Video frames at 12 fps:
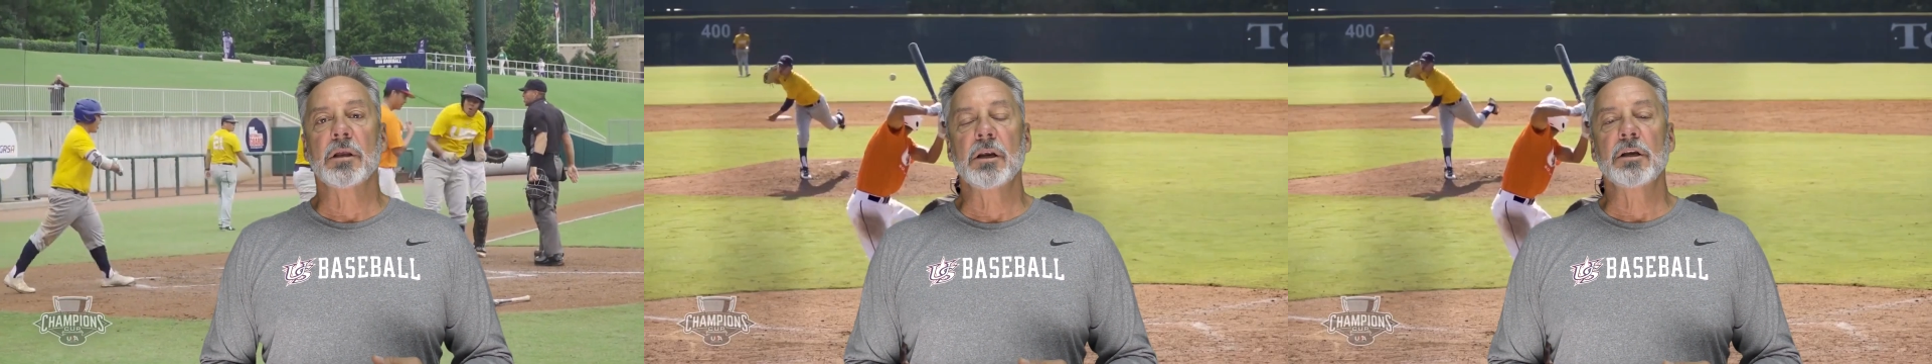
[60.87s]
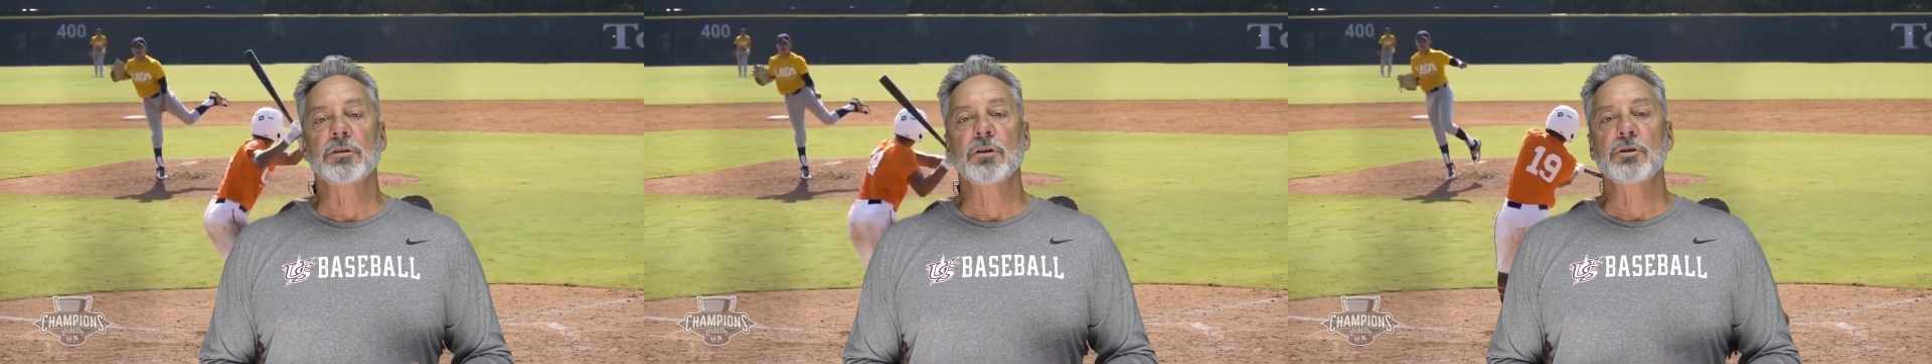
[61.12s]

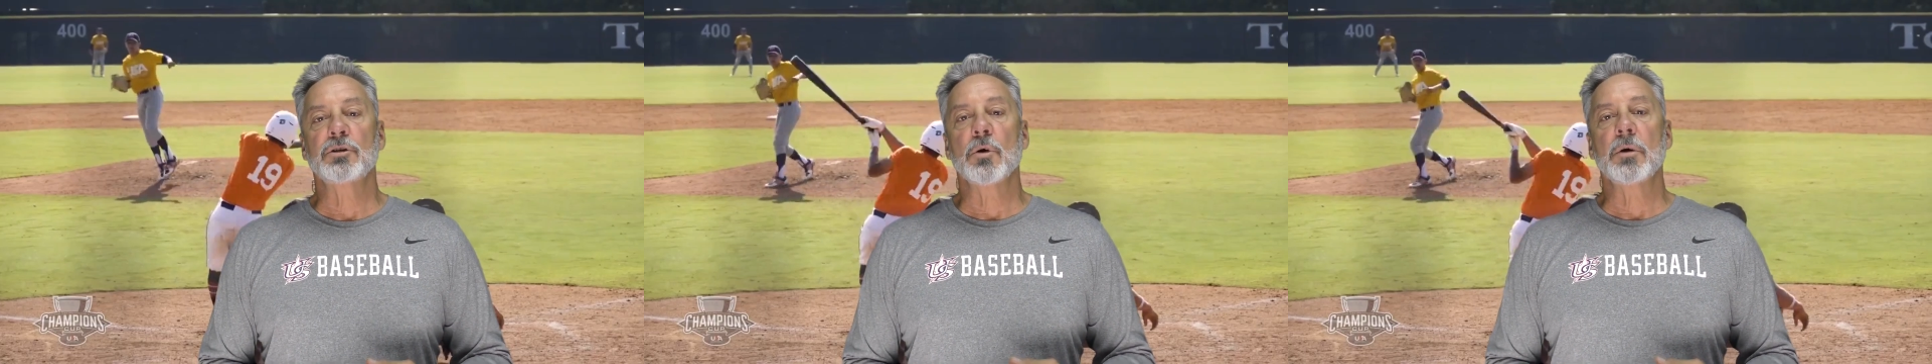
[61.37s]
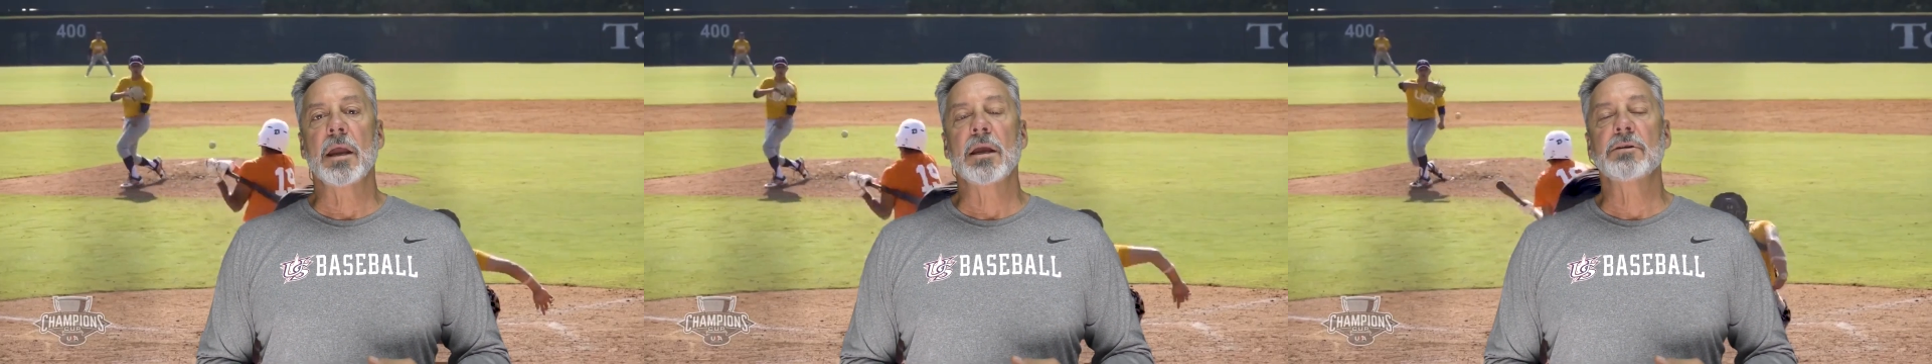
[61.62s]
clinics,
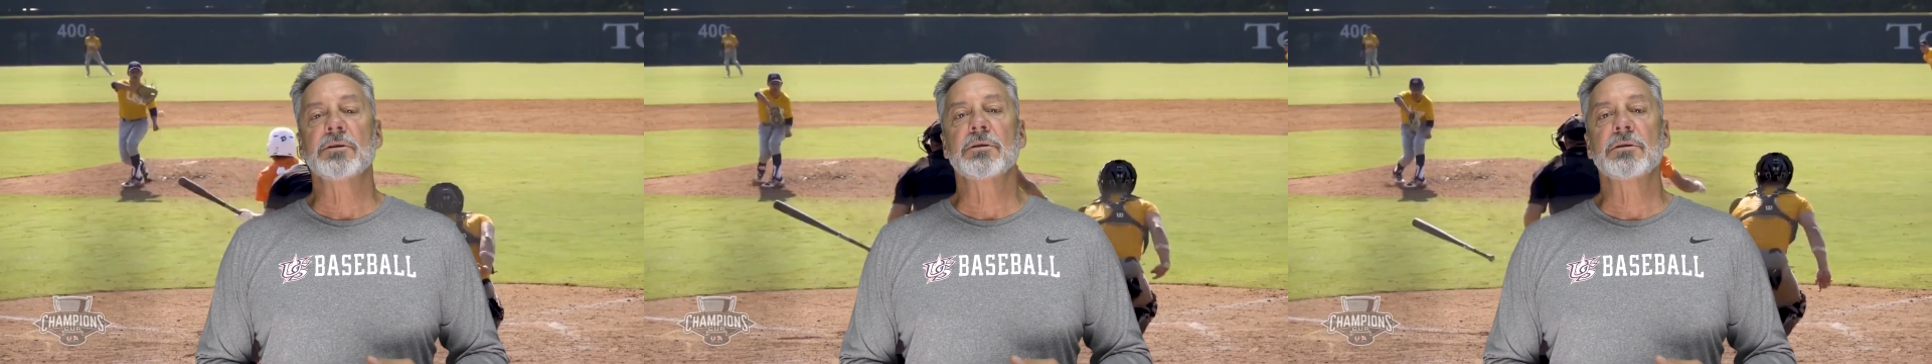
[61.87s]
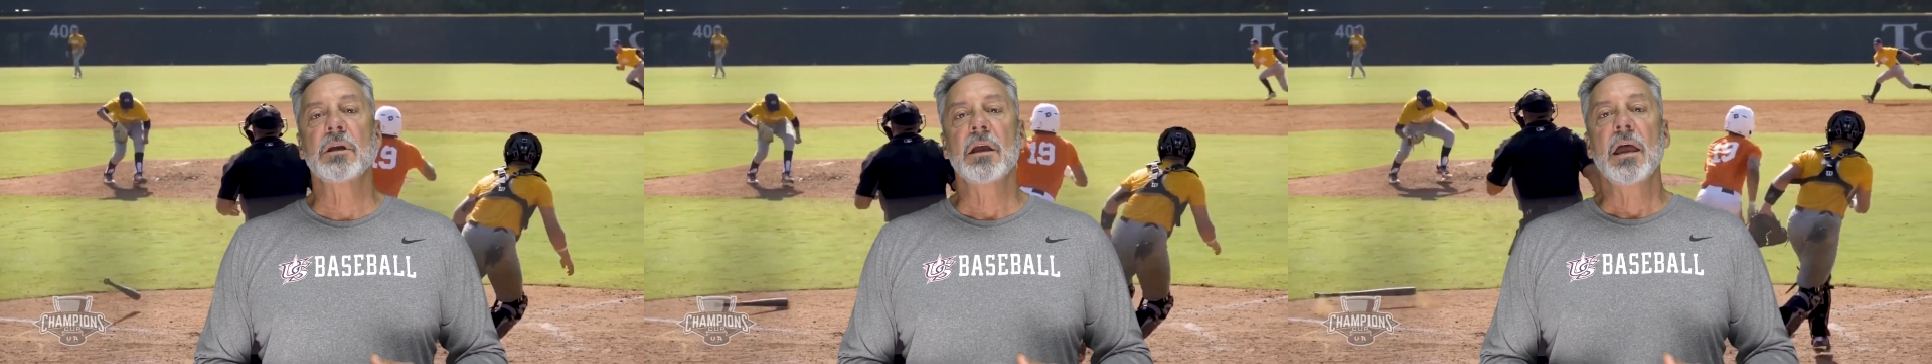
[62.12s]

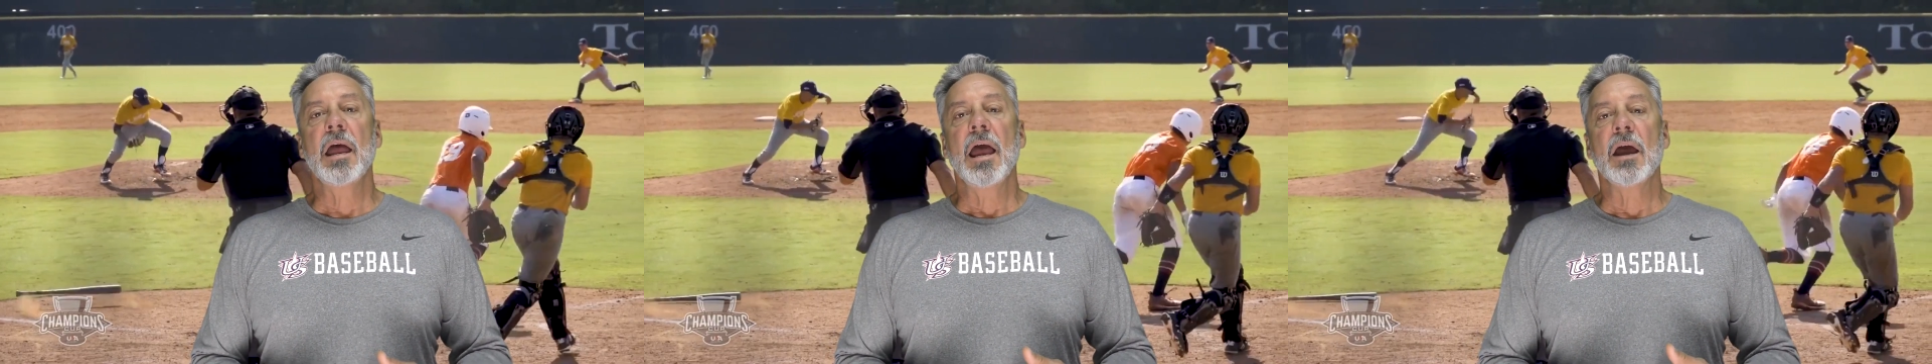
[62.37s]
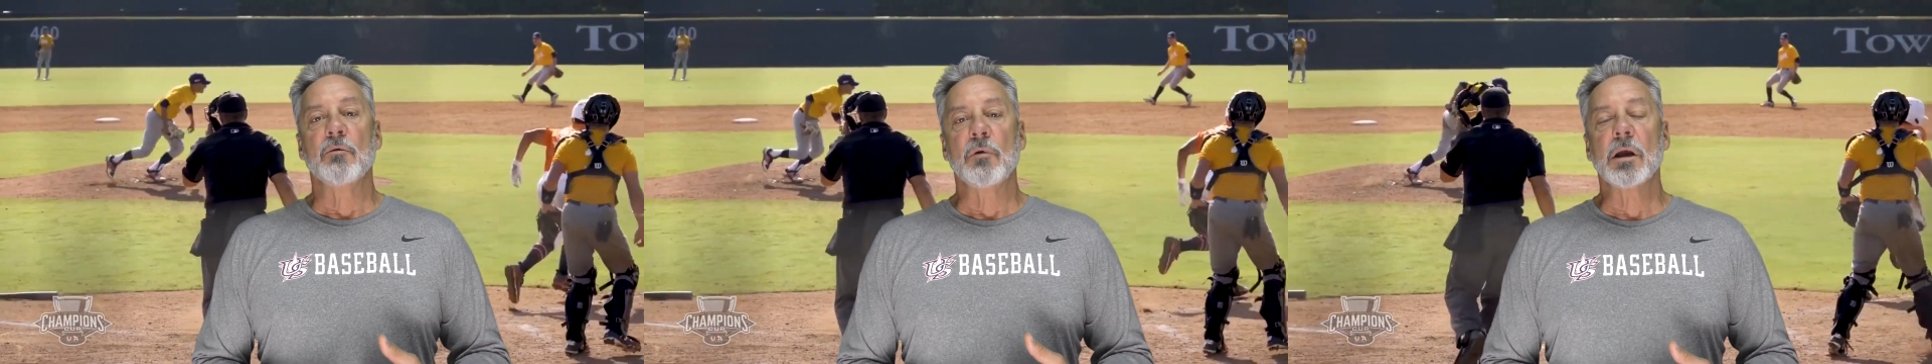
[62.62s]
showcases,
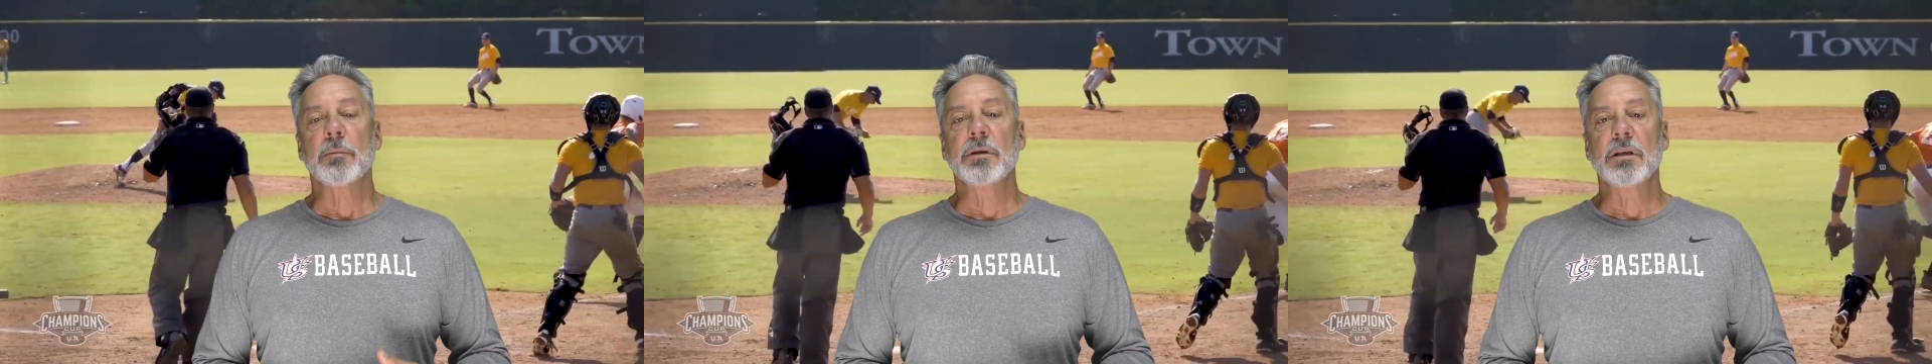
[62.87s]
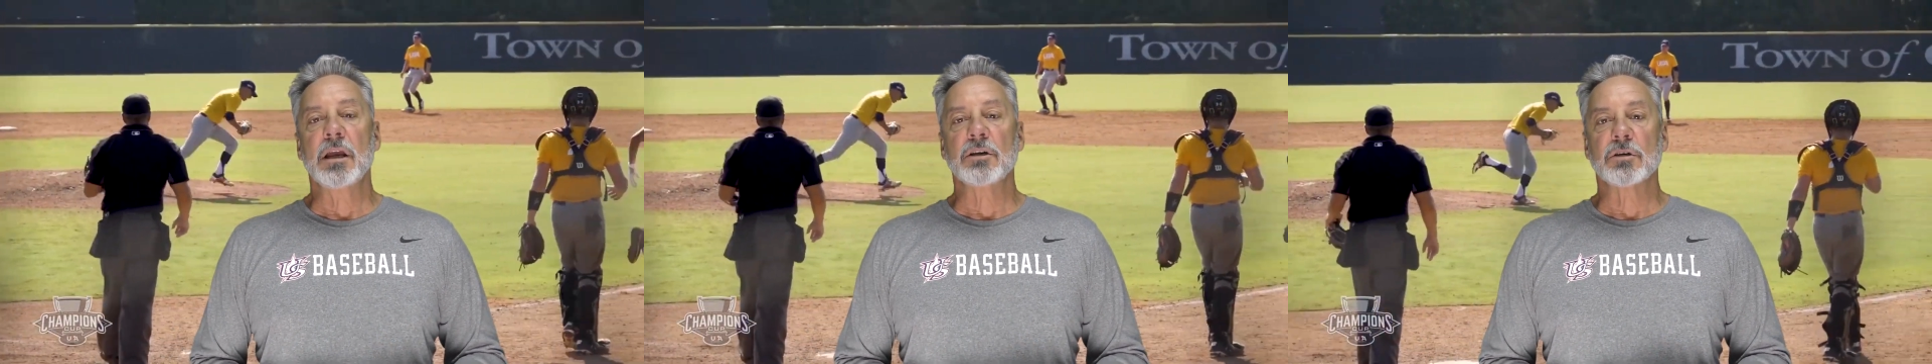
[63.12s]
and
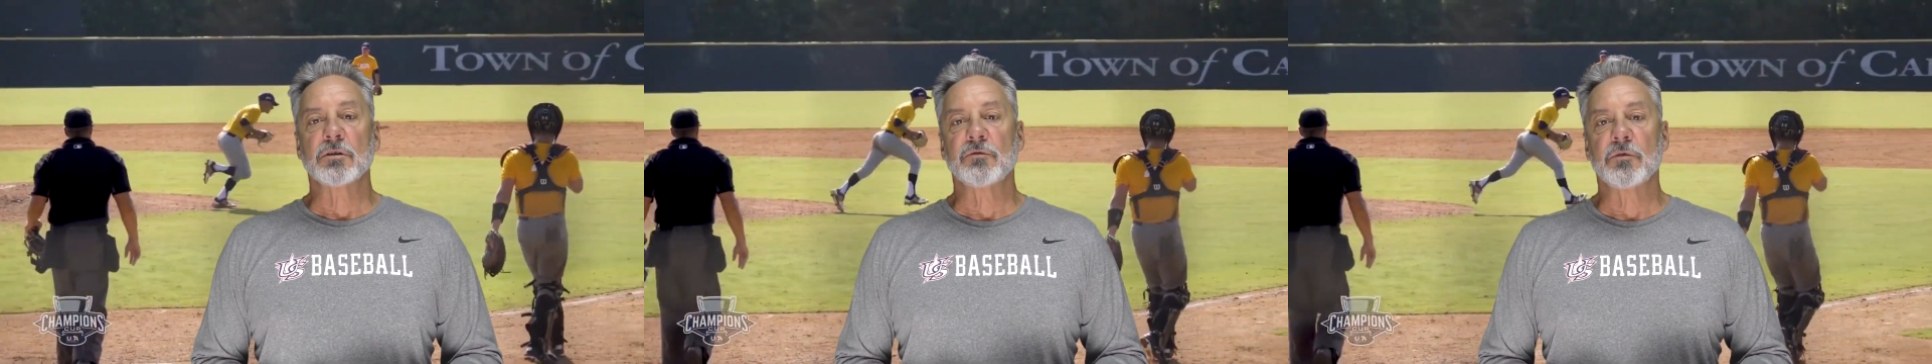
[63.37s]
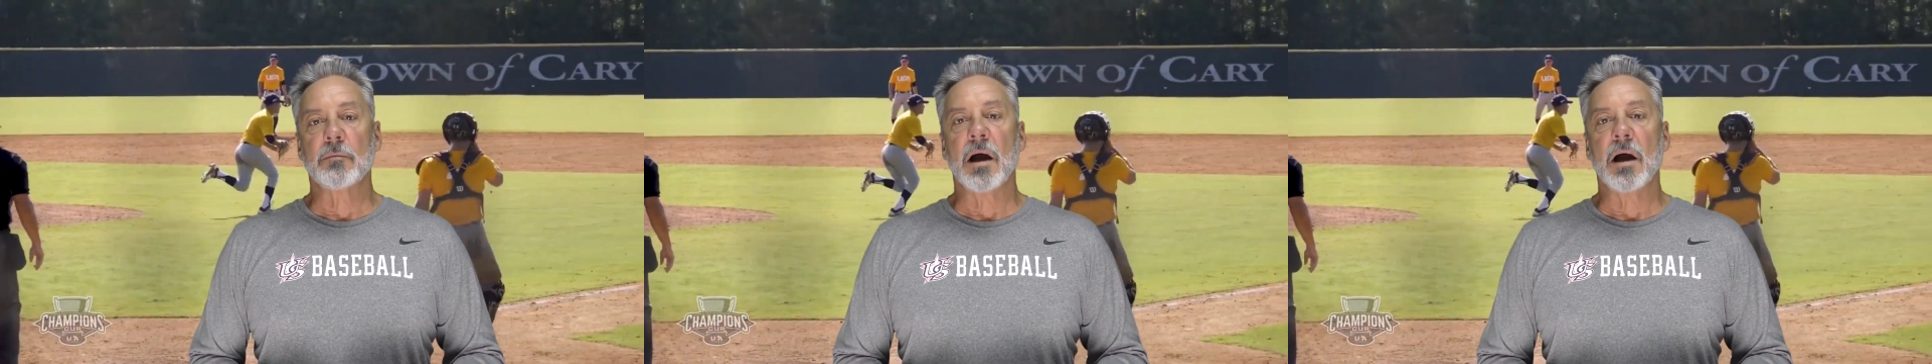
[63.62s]
recommendations from